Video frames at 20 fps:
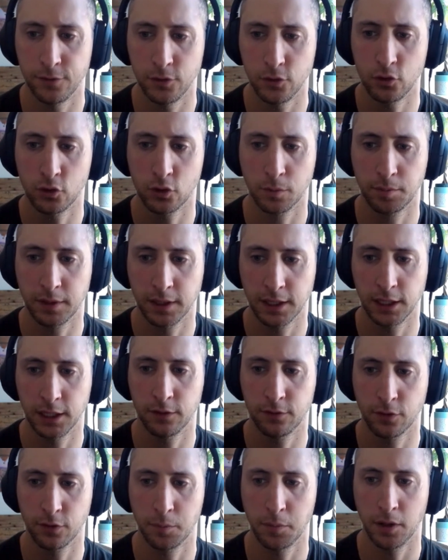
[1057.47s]
future plans
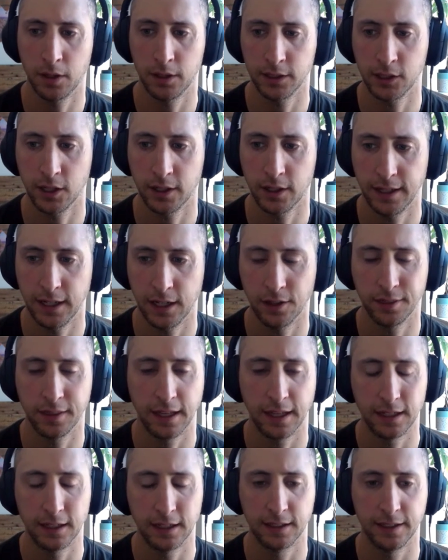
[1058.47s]
for Polygon Health
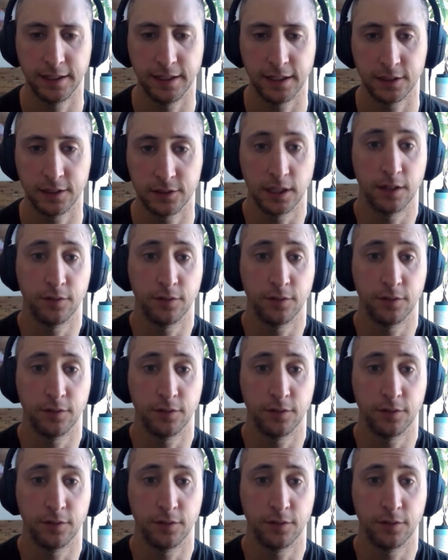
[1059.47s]
Analytics,